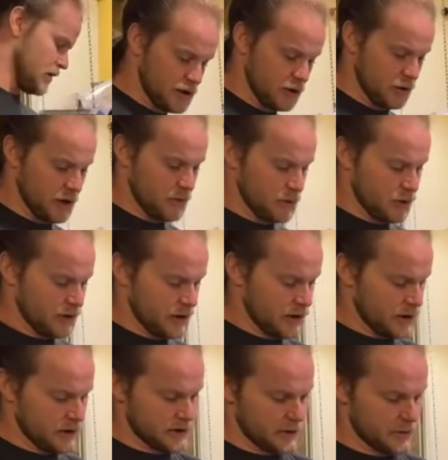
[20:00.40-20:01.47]
So what I'm doing
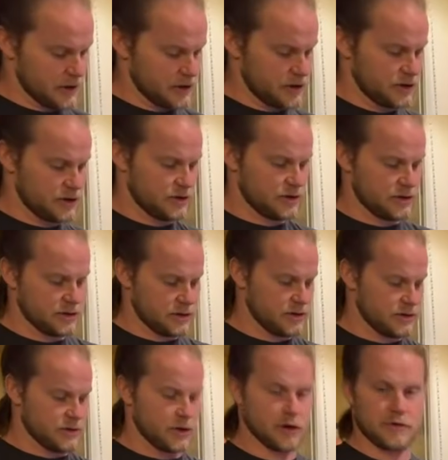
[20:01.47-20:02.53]
here is I'm going to
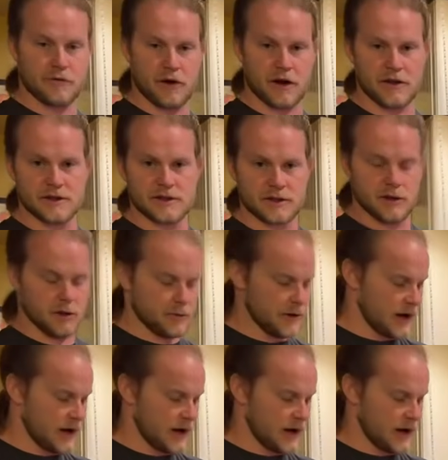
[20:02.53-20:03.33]
stir fry this a little bit.